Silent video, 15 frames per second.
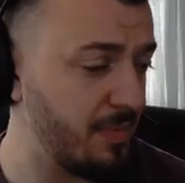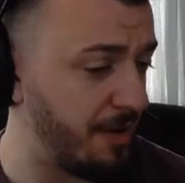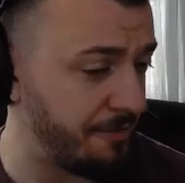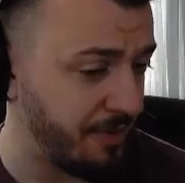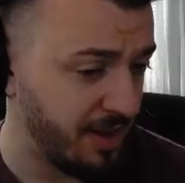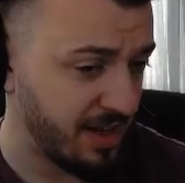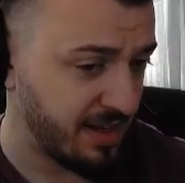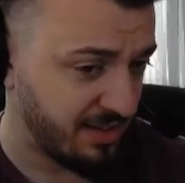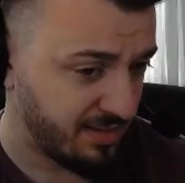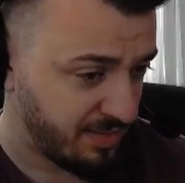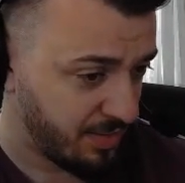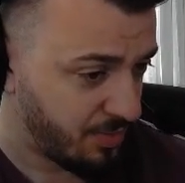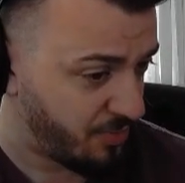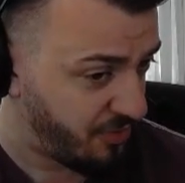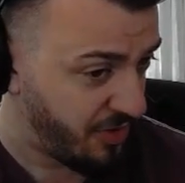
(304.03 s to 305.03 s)
feel like it's
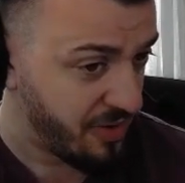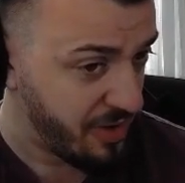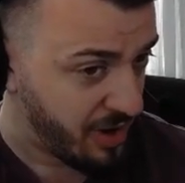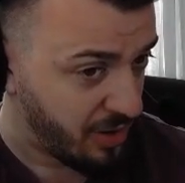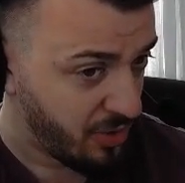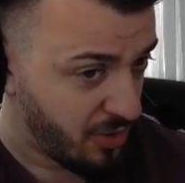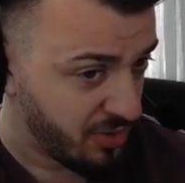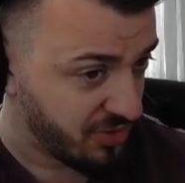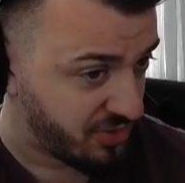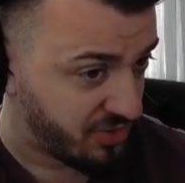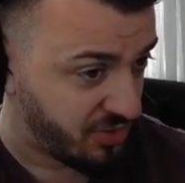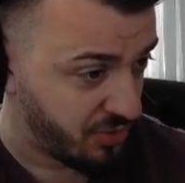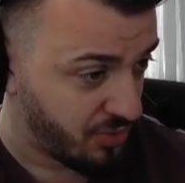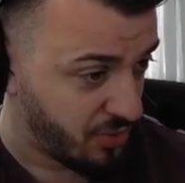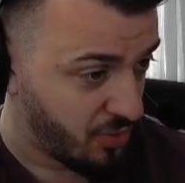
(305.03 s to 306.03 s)
very close
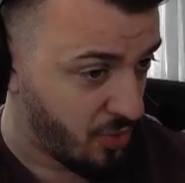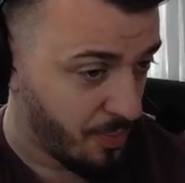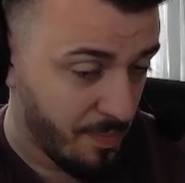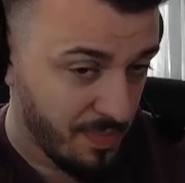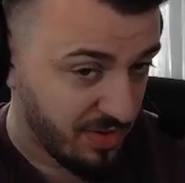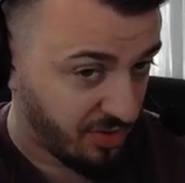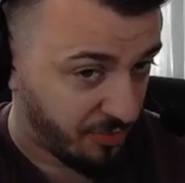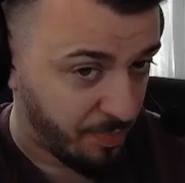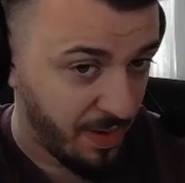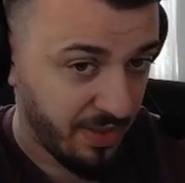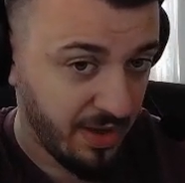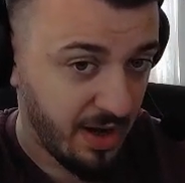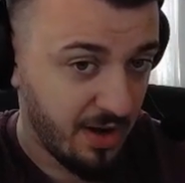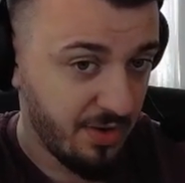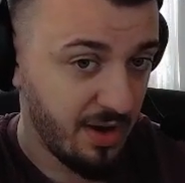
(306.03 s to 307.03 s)
to Mist of
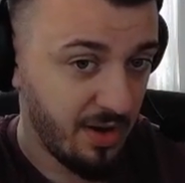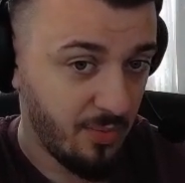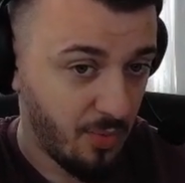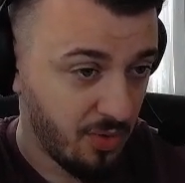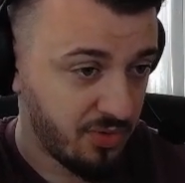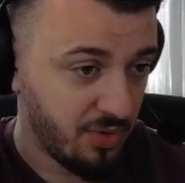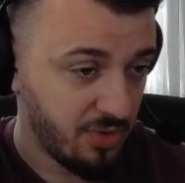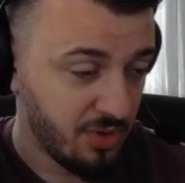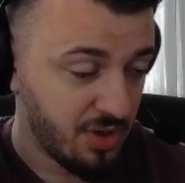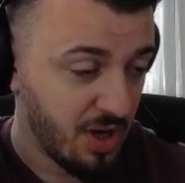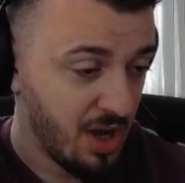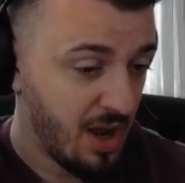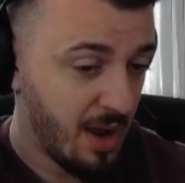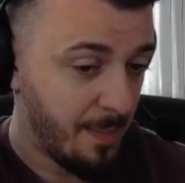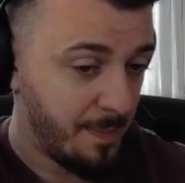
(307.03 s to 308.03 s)
Pandaria and Warthog,
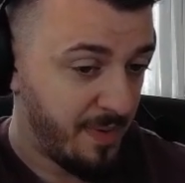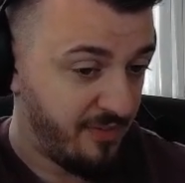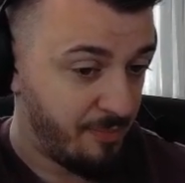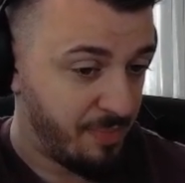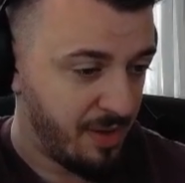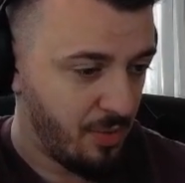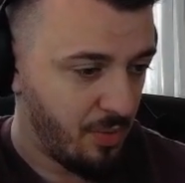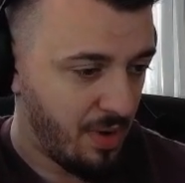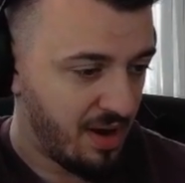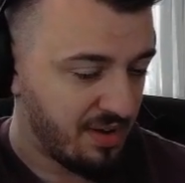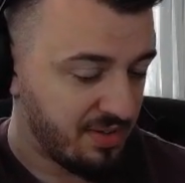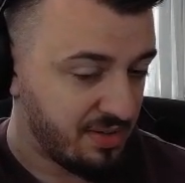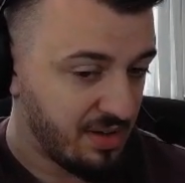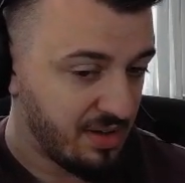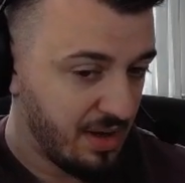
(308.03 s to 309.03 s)
PvP
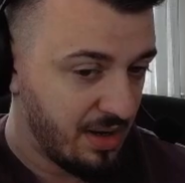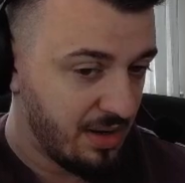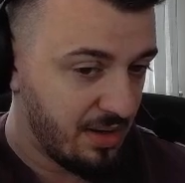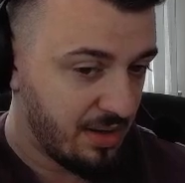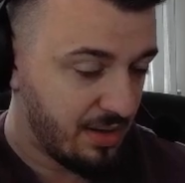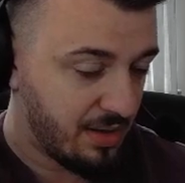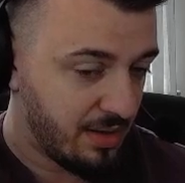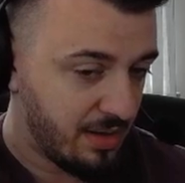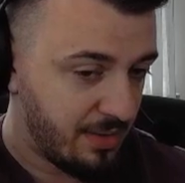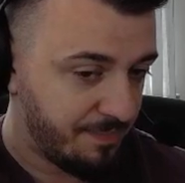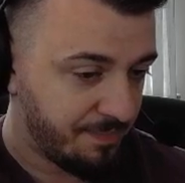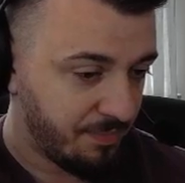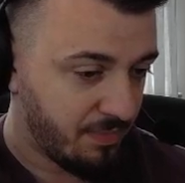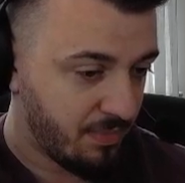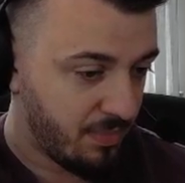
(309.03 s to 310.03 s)
wise.
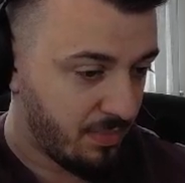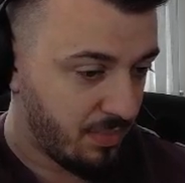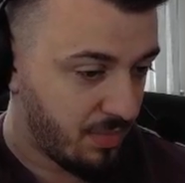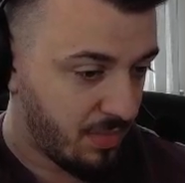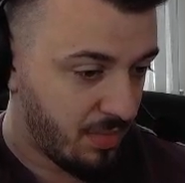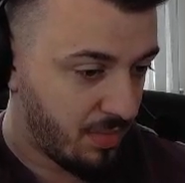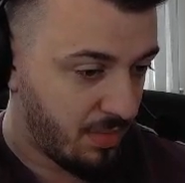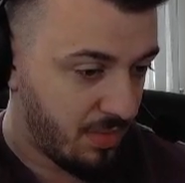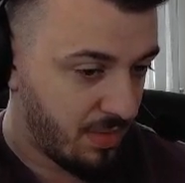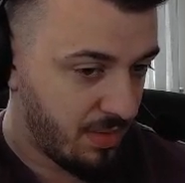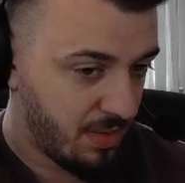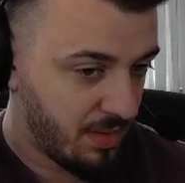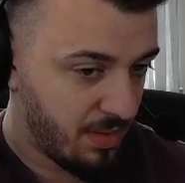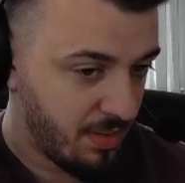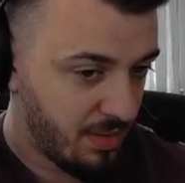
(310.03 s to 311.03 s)
Um,
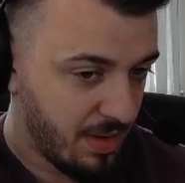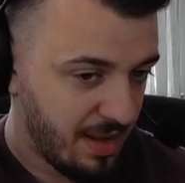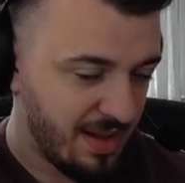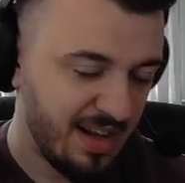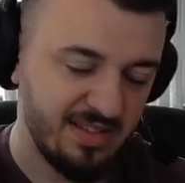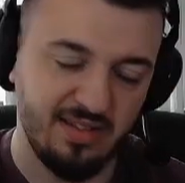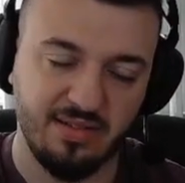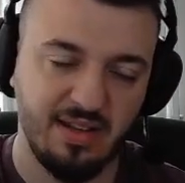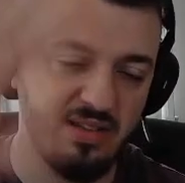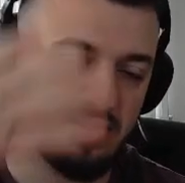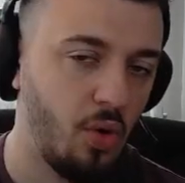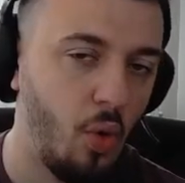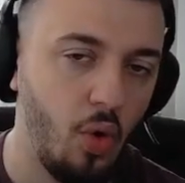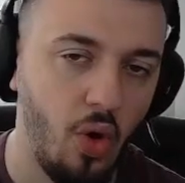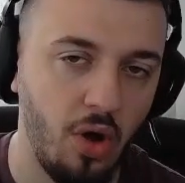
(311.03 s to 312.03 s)
that's a
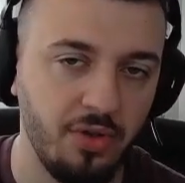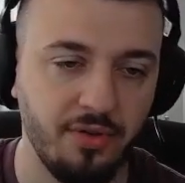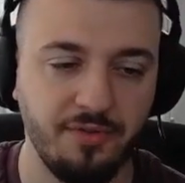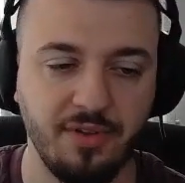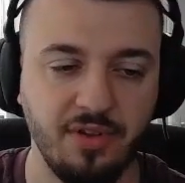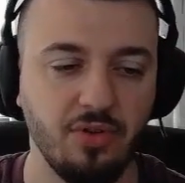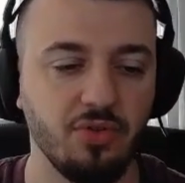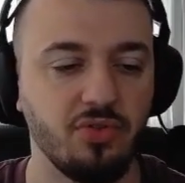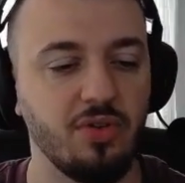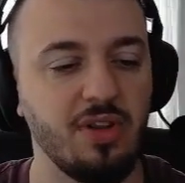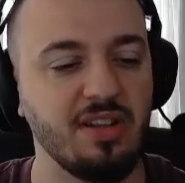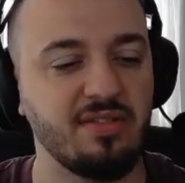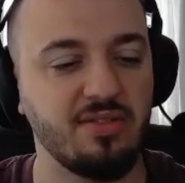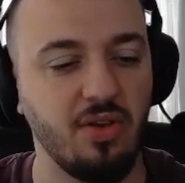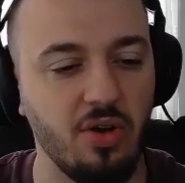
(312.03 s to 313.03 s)
whole other video. So
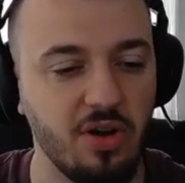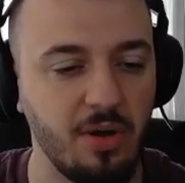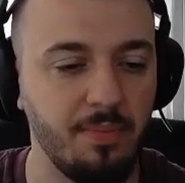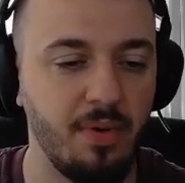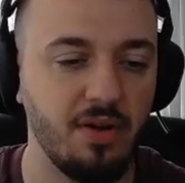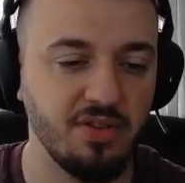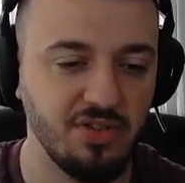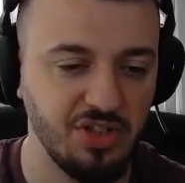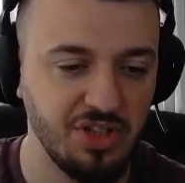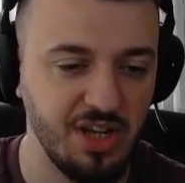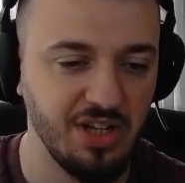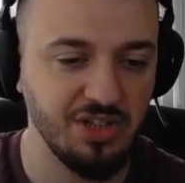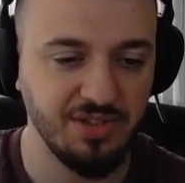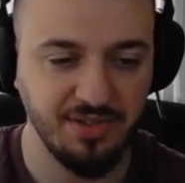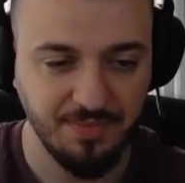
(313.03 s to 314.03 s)
let's talk about the
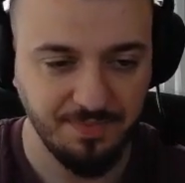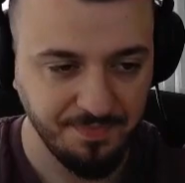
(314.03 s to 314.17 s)
changes.